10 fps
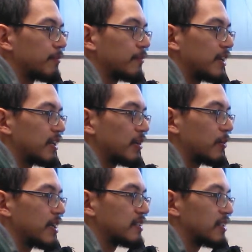finding a
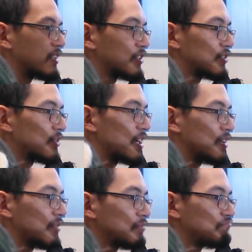way to
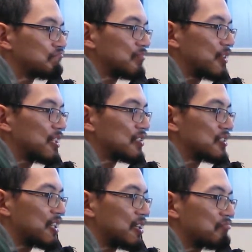illustrate
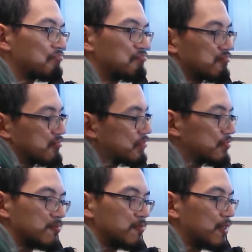things that
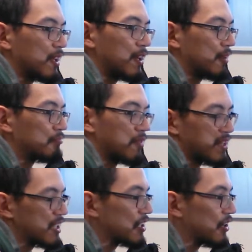I'm
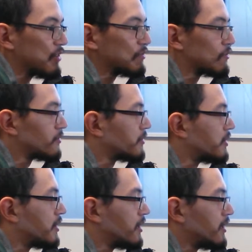thinking of.
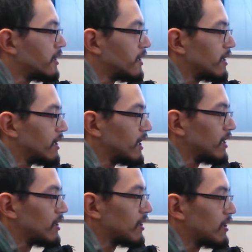
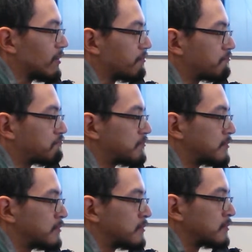And
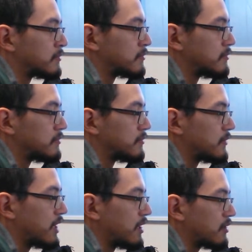
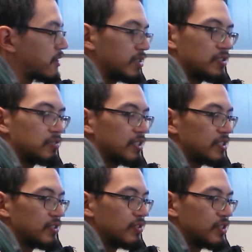yeah,
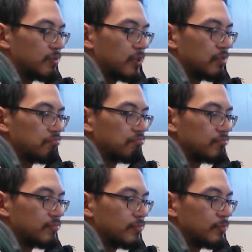that's usually
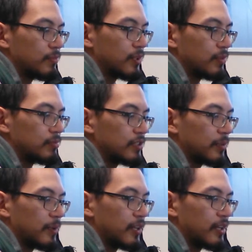what'll
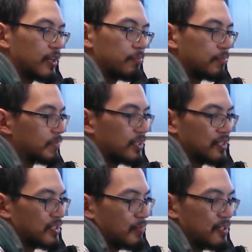come out, and
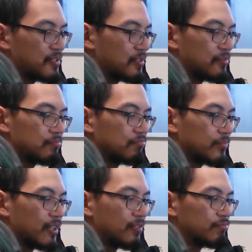because I'm into
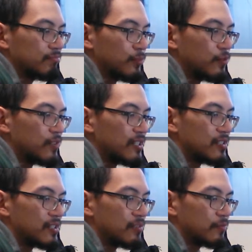like
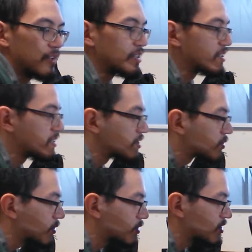movies and fantasy
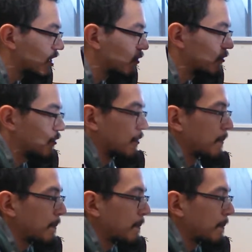sort of stuff.